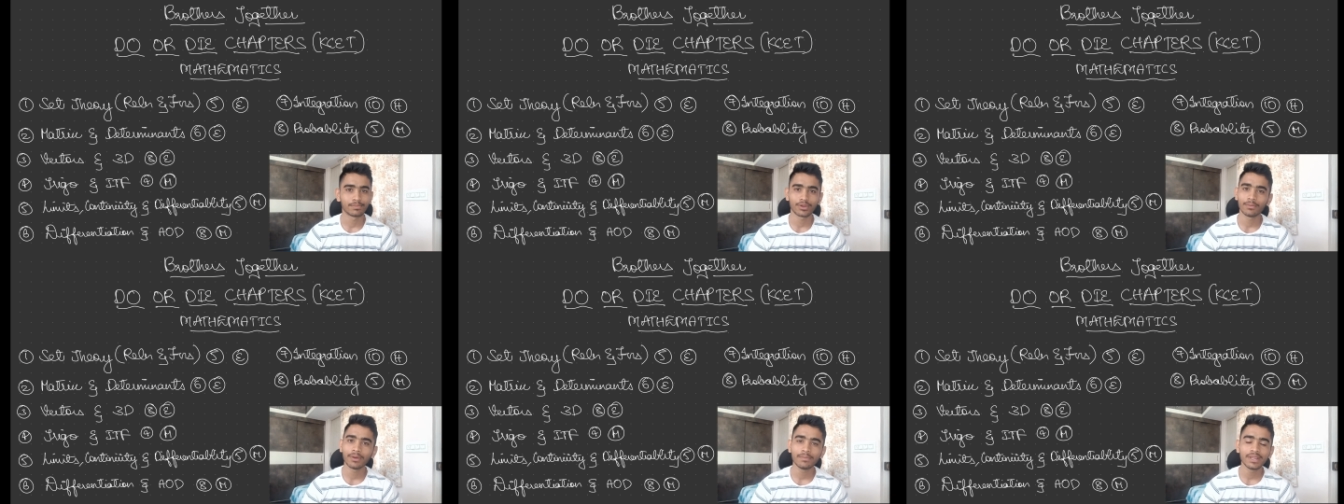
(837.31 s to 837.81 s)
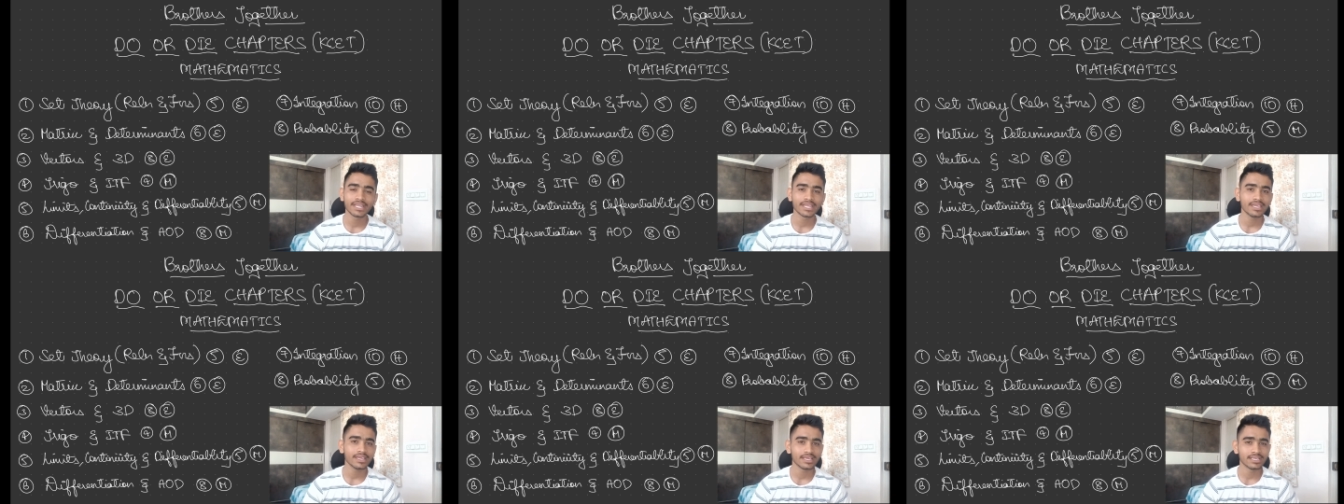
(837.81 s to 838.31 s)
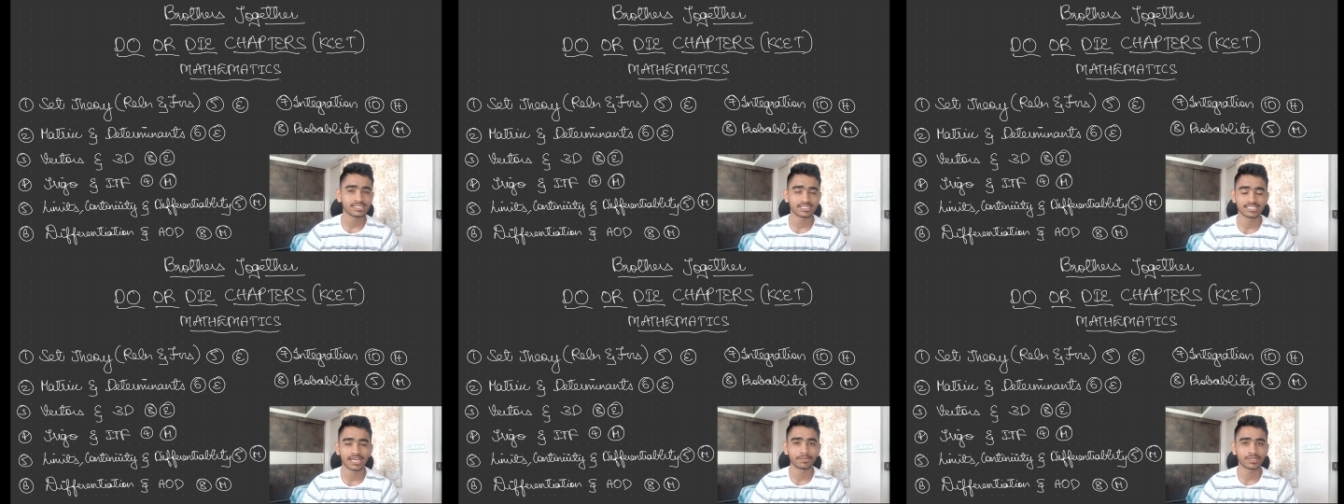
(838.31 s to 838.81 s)
Probability is a
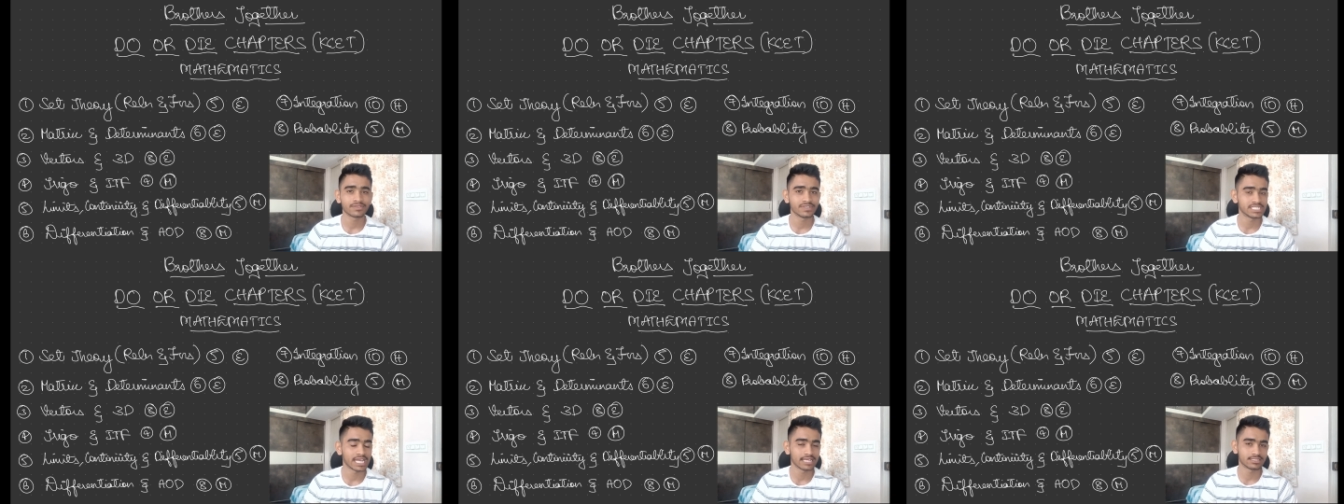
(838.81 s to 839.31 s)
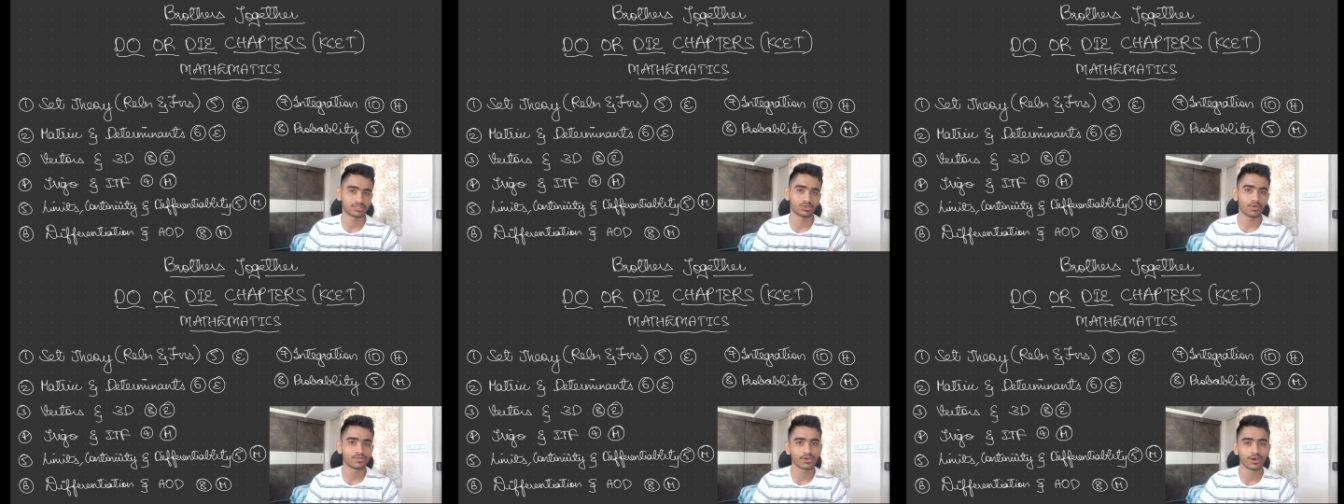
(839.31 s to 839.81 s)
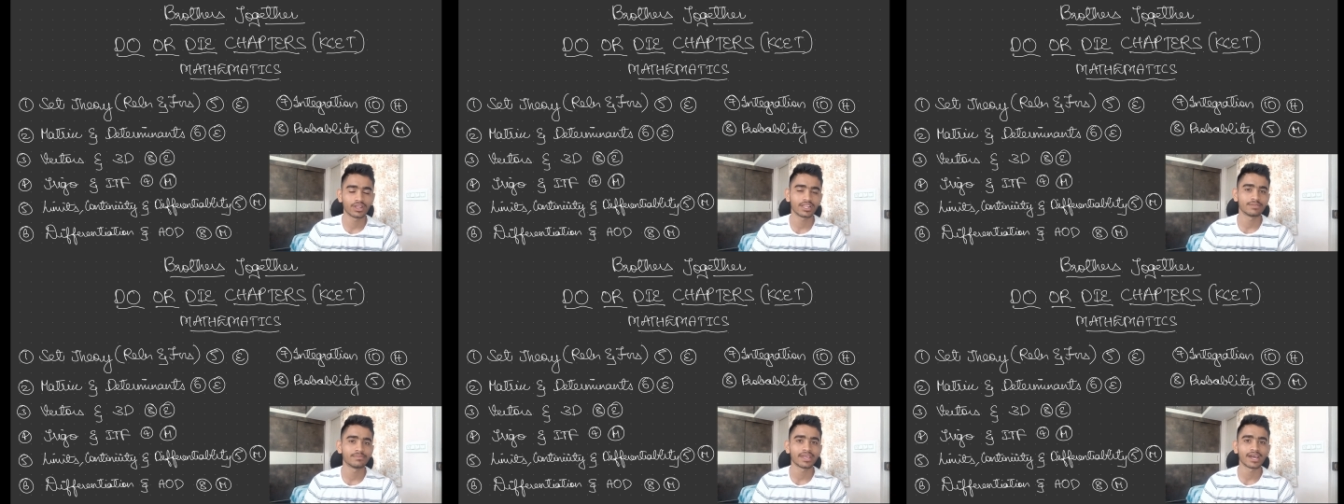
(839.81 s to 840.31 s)
chapter which has a soft corner
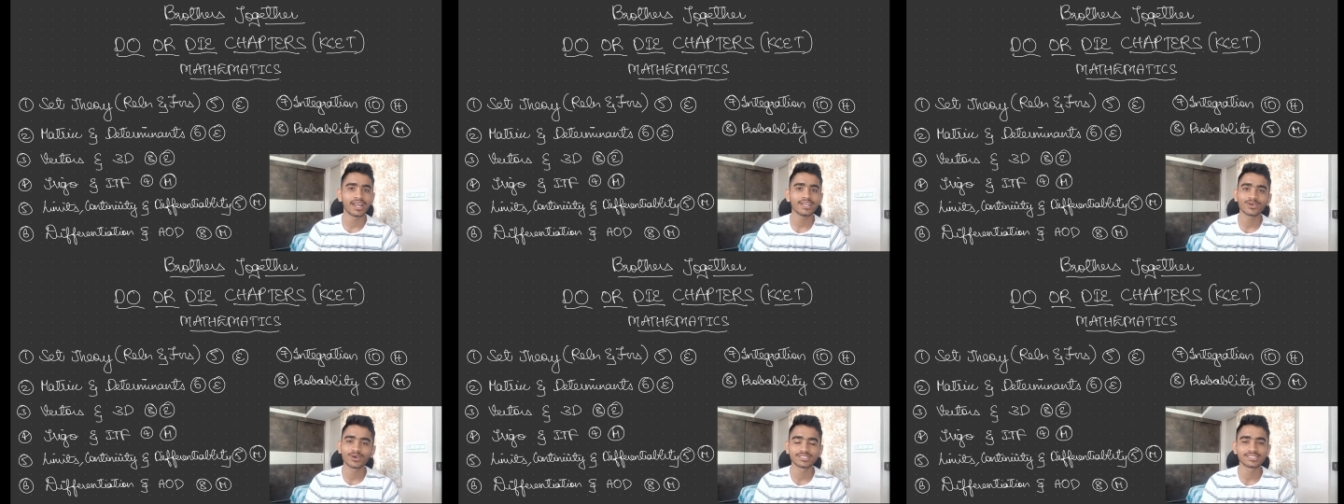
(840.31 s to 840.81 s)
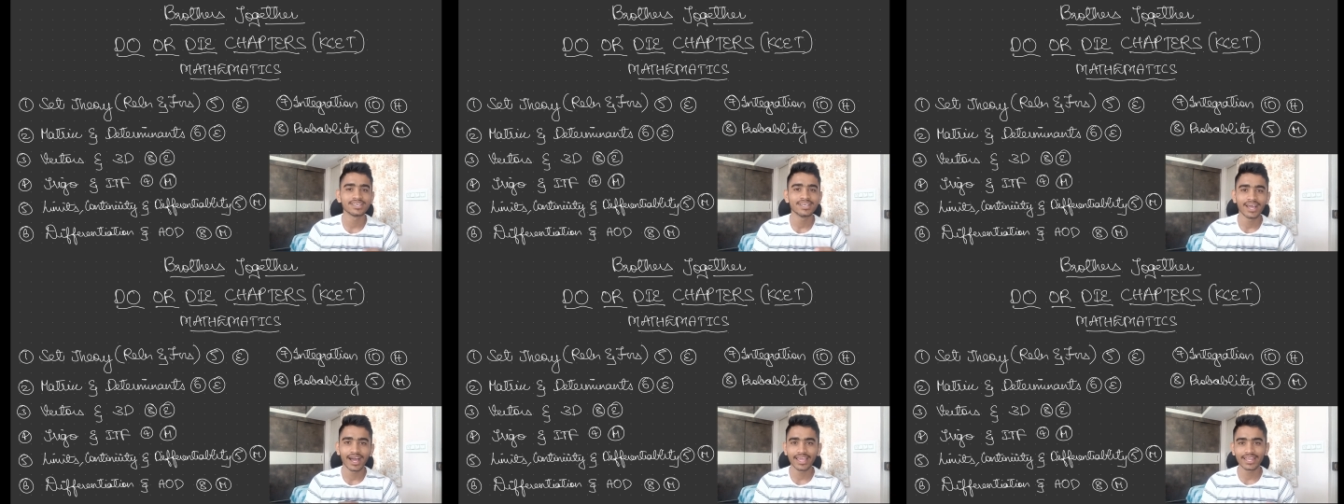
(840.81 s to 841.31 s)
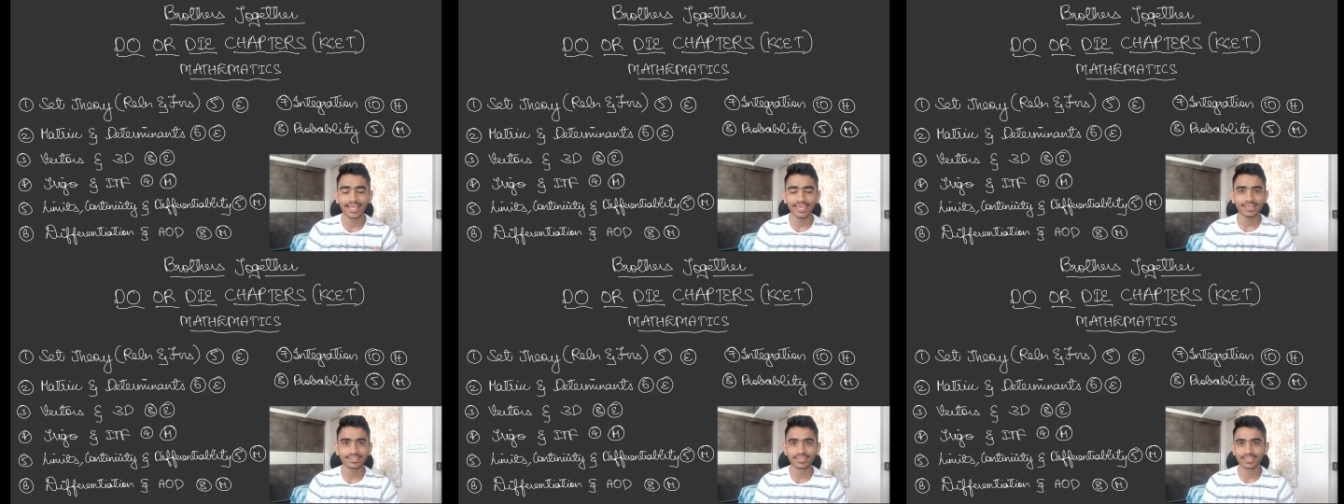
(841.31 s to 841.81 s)
in my heart because I
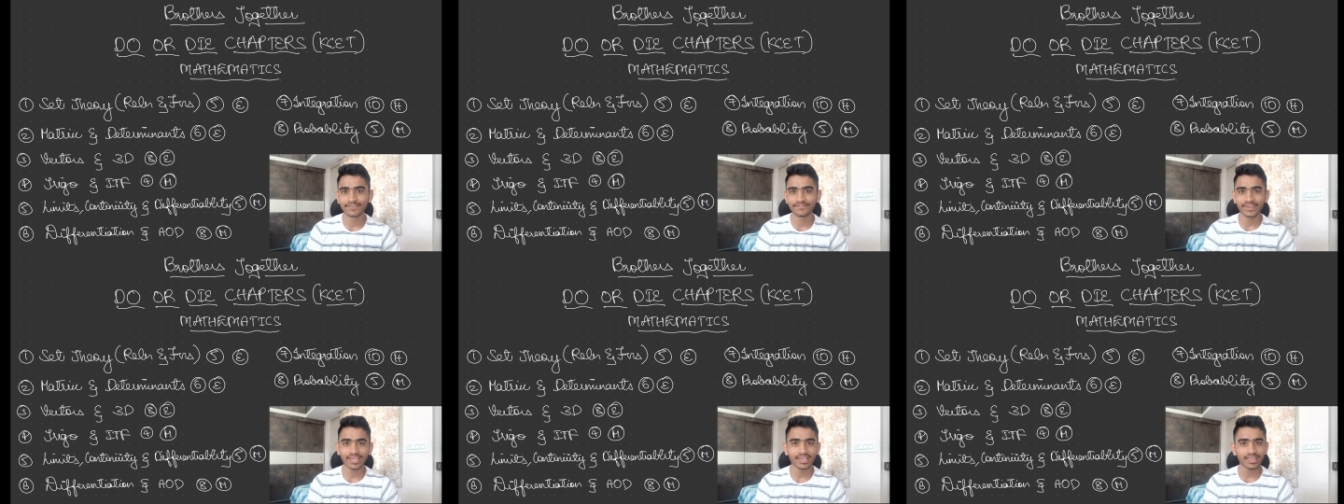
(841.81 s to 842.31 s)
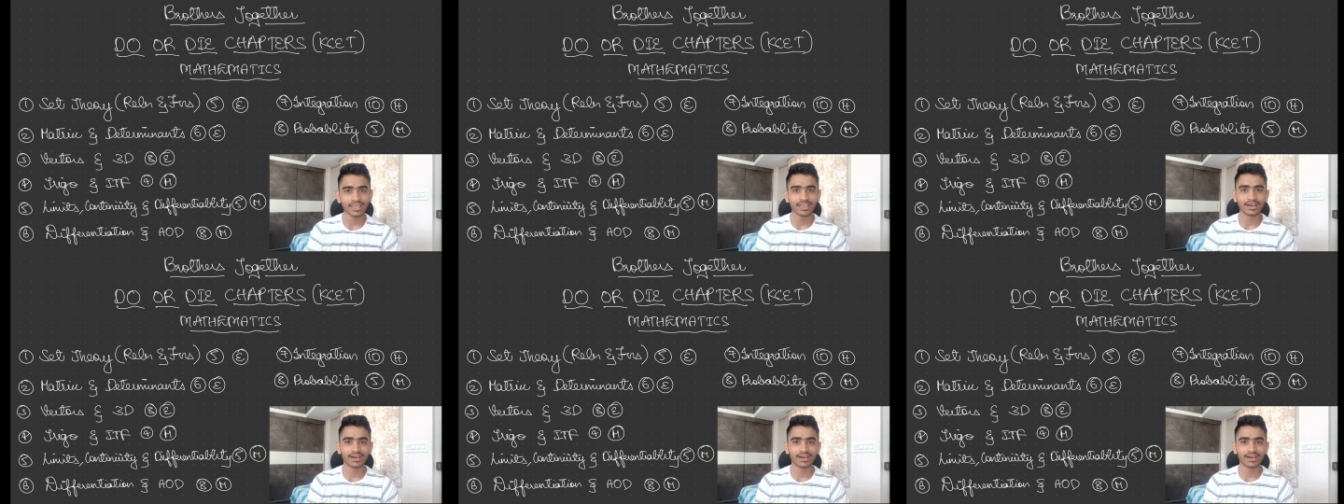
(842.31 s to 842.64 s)
like the way